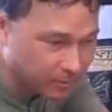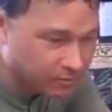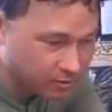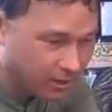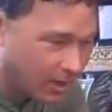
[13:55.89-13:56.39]

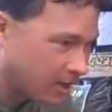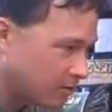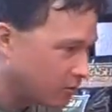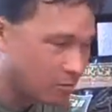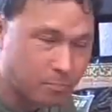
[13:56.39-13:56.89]
smidge of that,
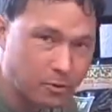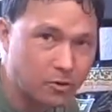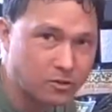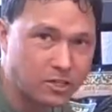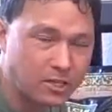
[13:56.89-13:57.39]
and then you brew
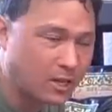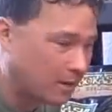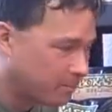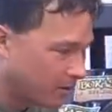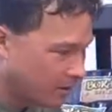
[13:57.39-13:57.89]
your tea
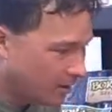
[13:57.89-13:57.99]
up.